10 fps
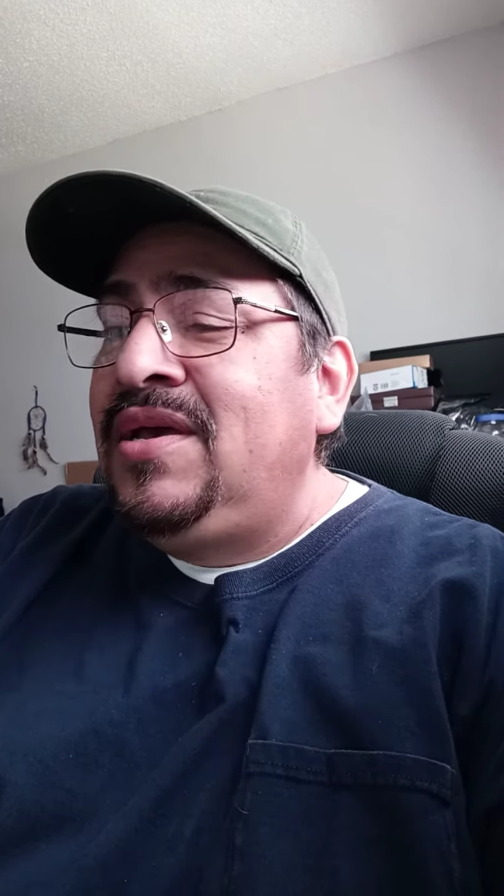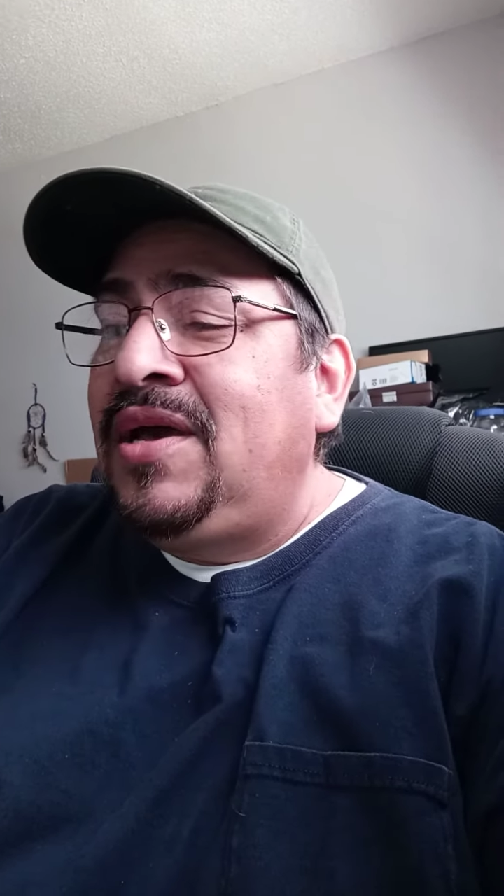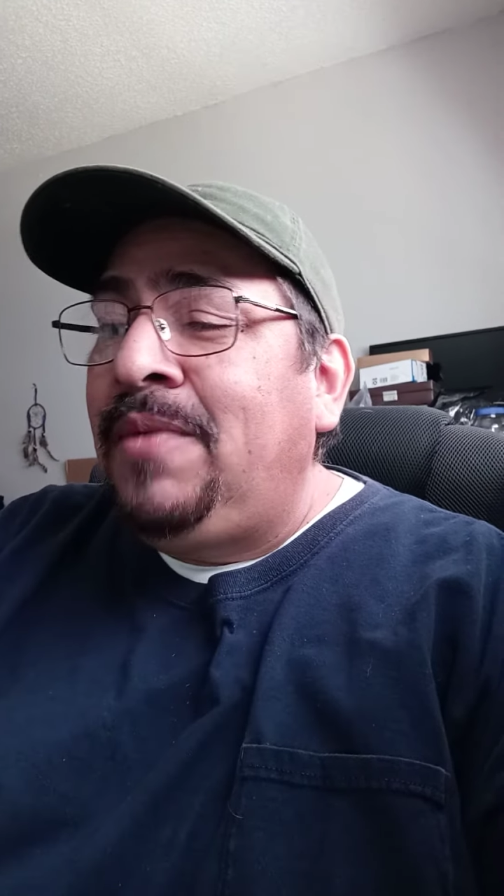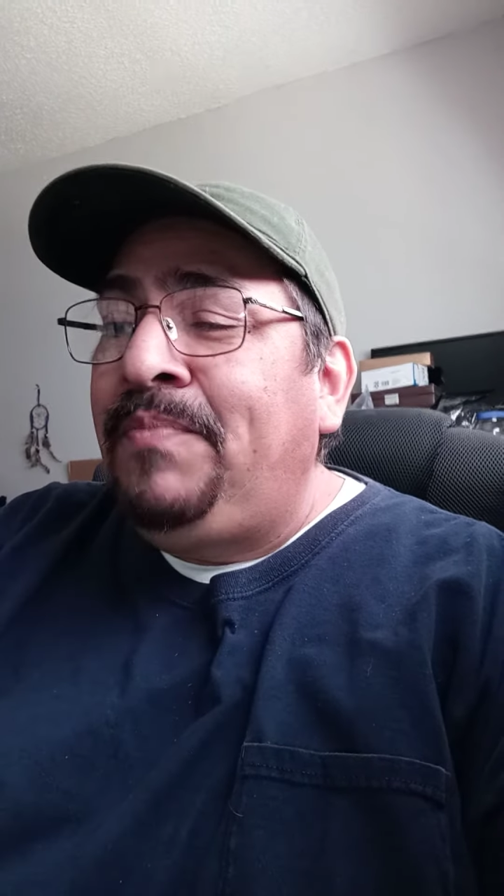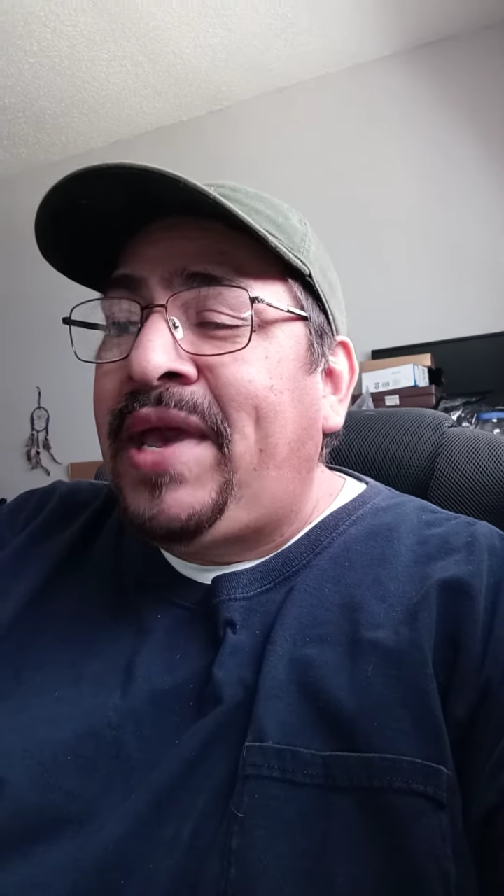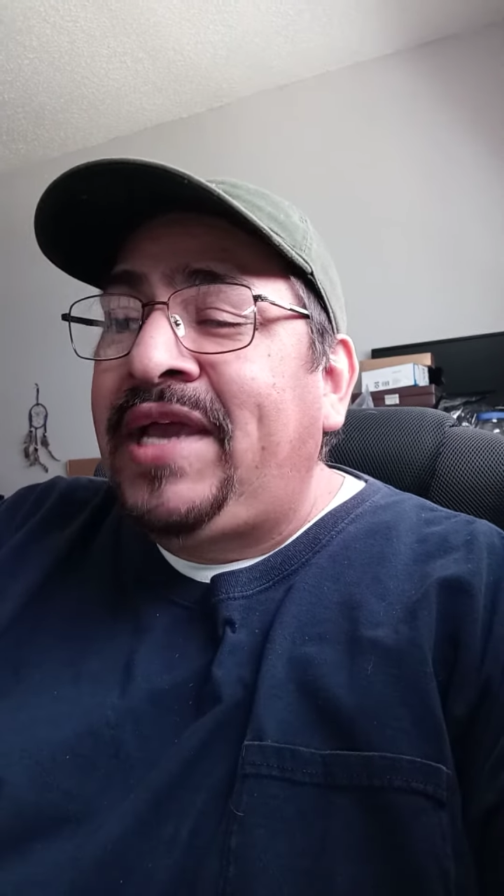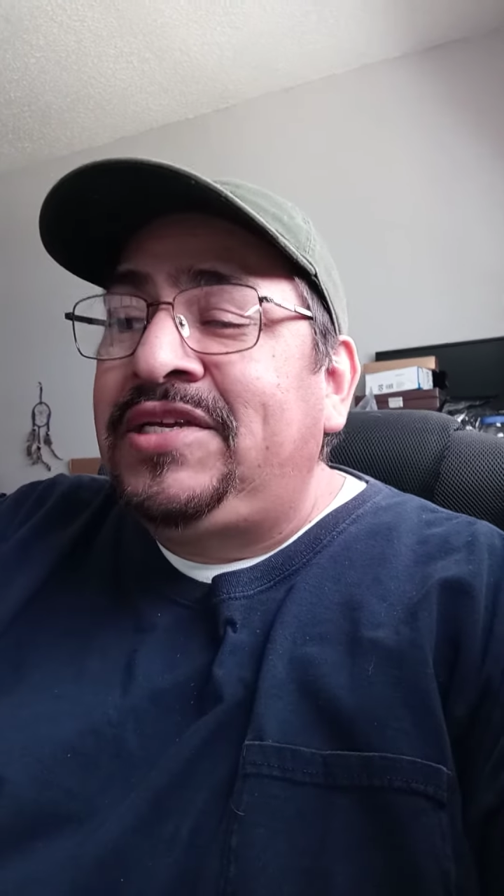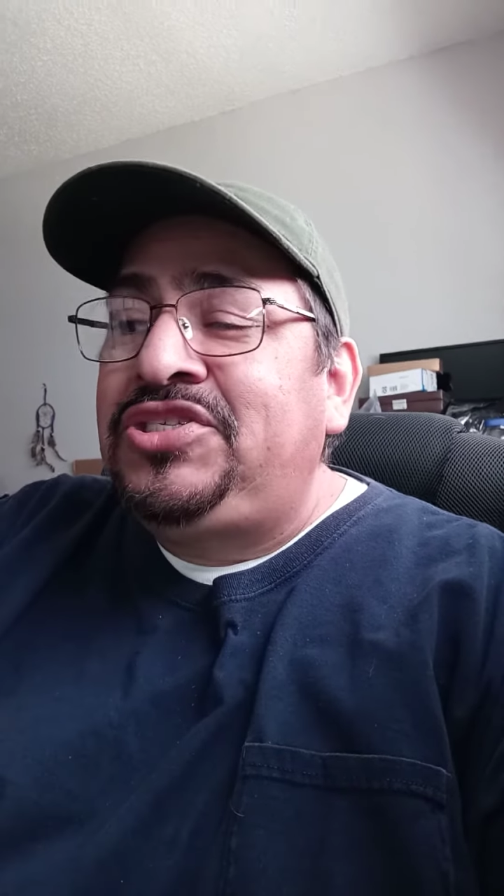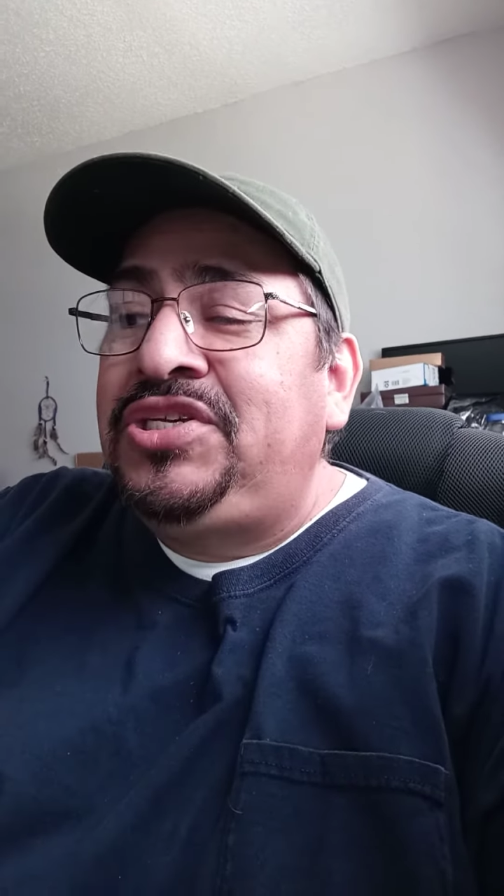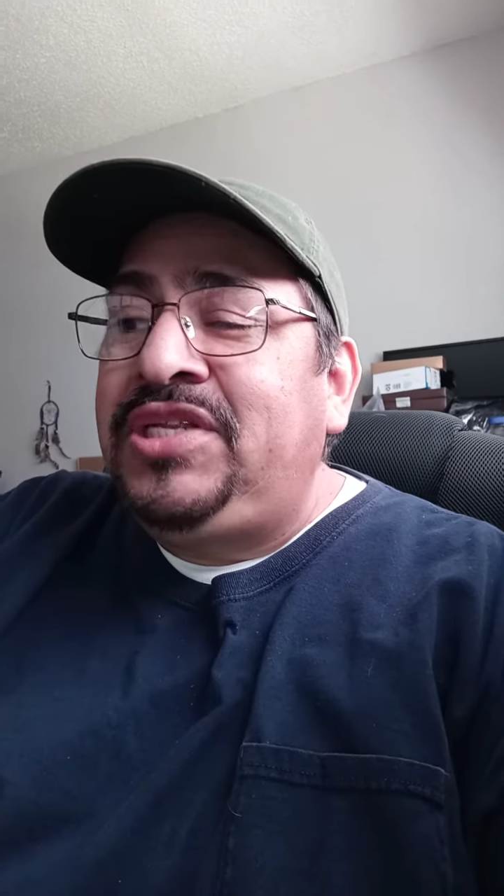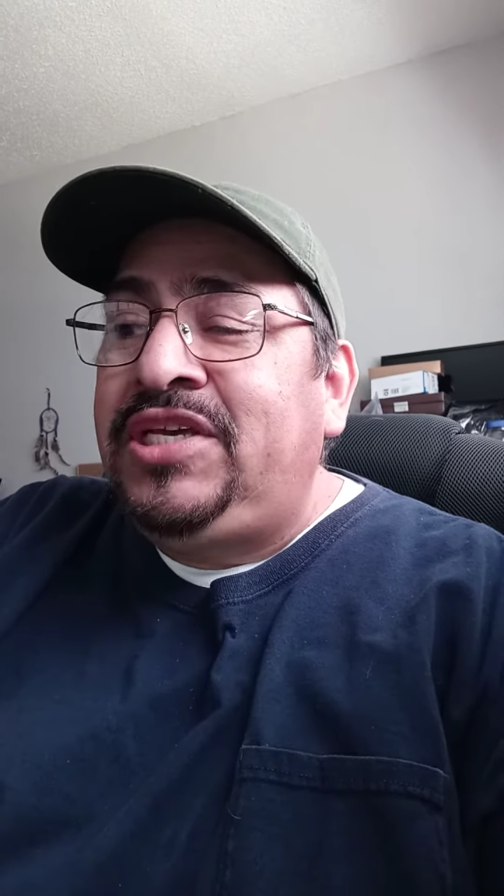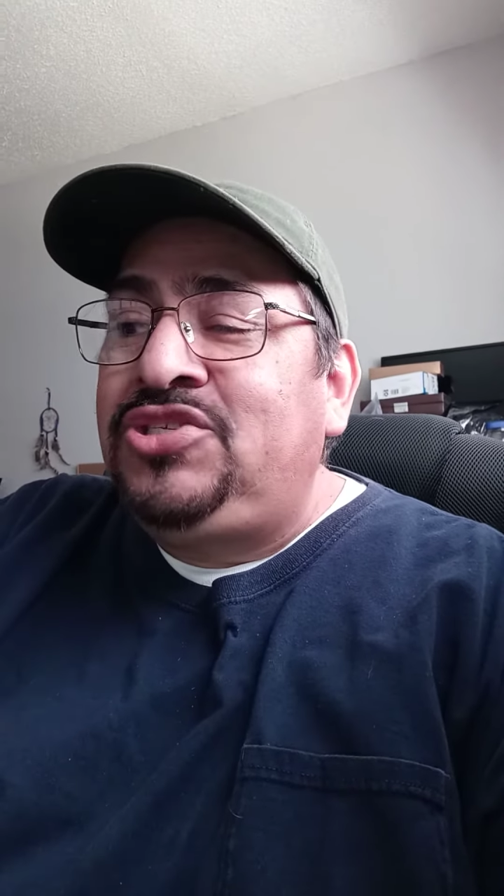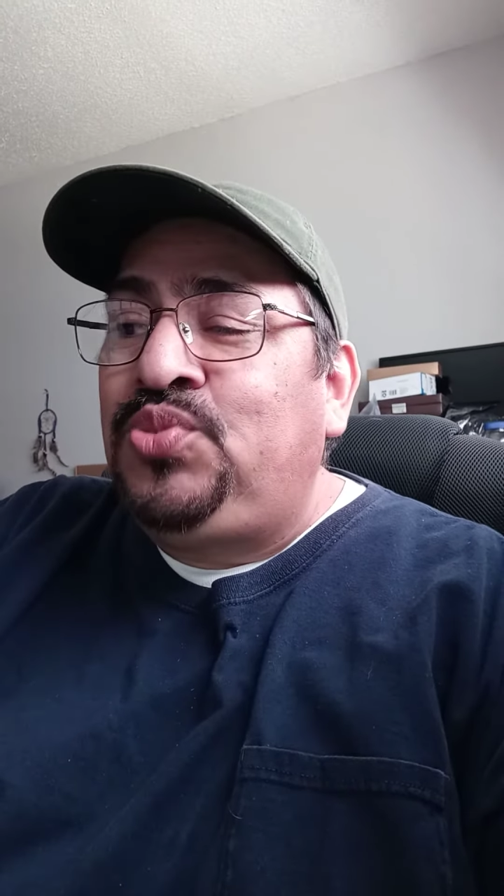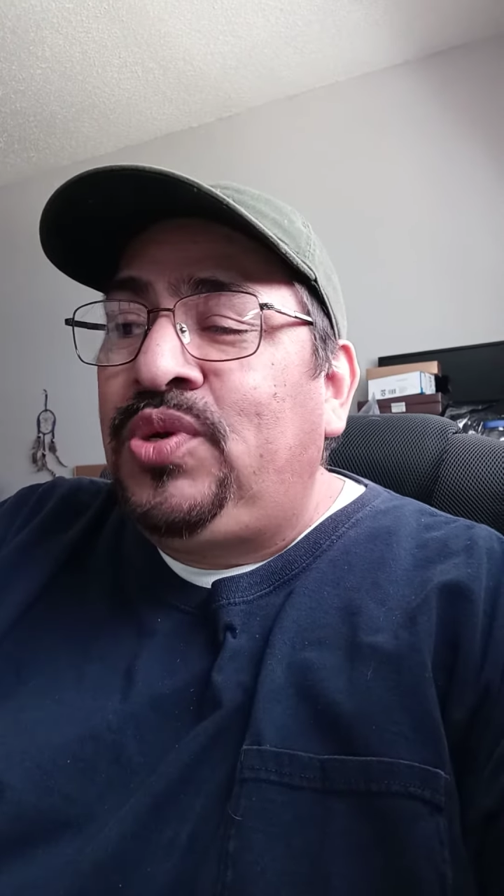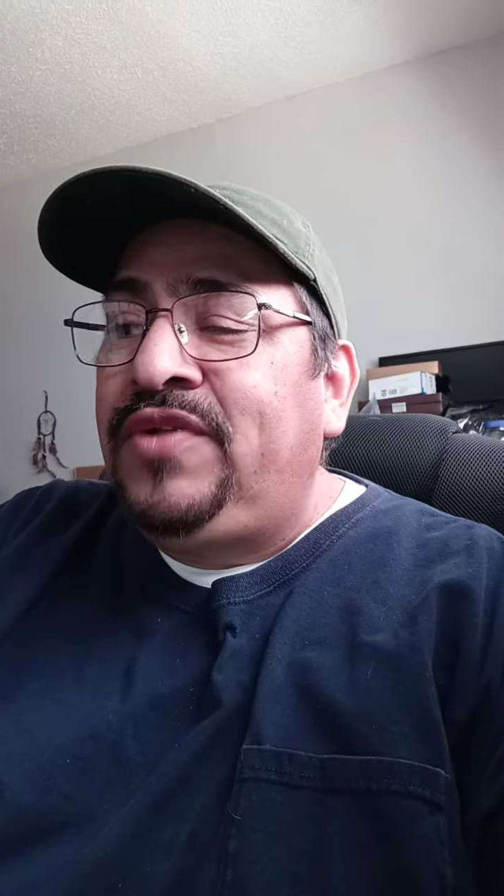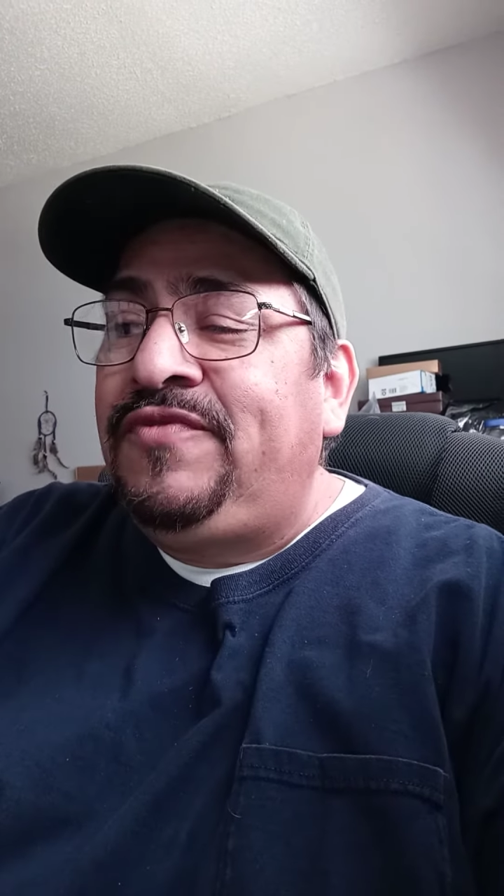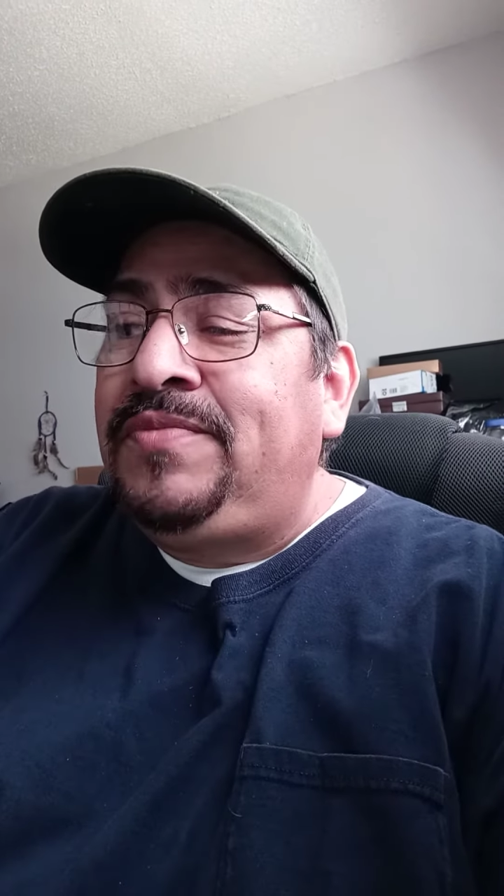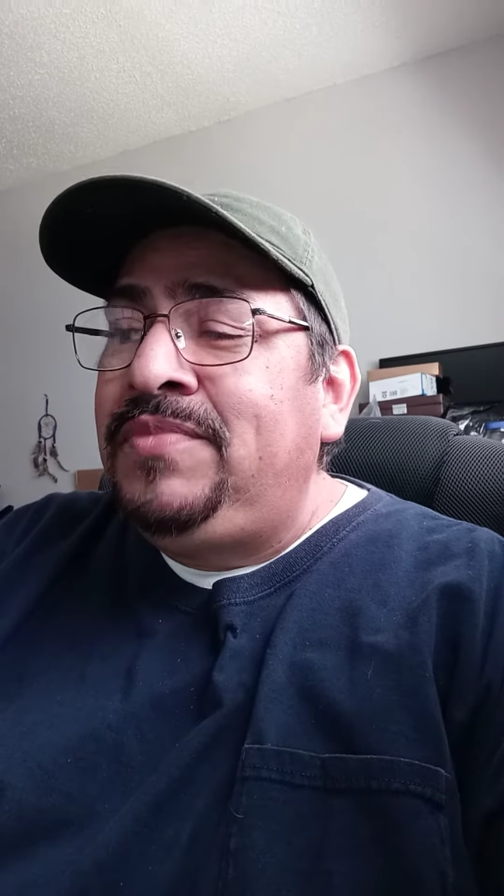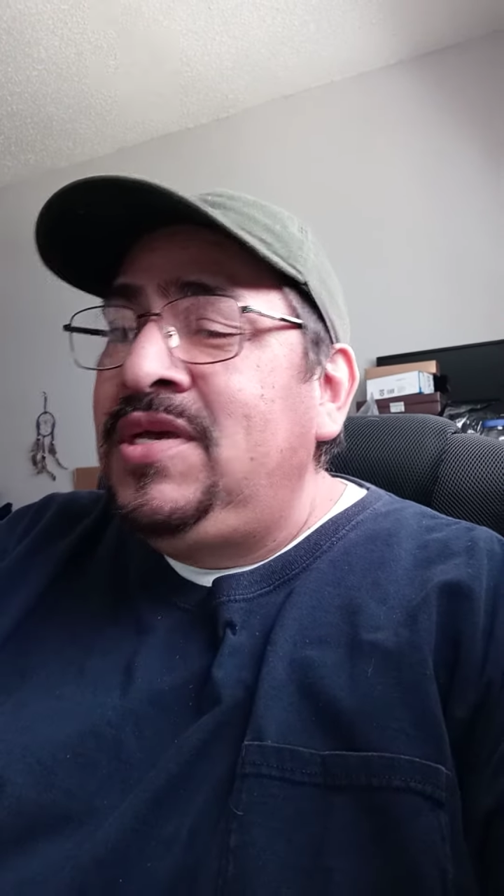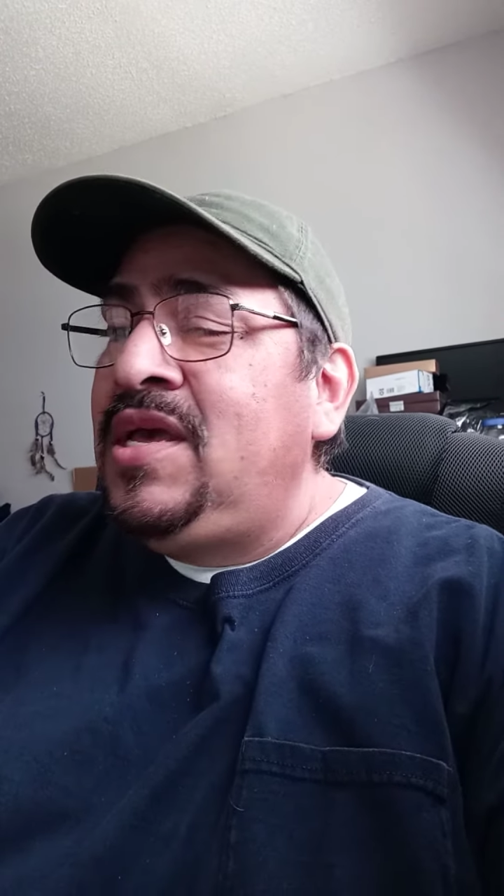I'm packaging each one of
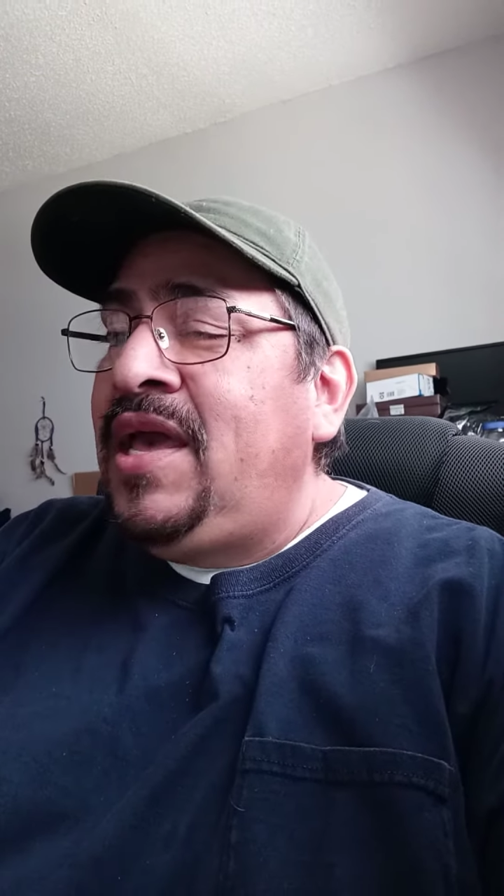them.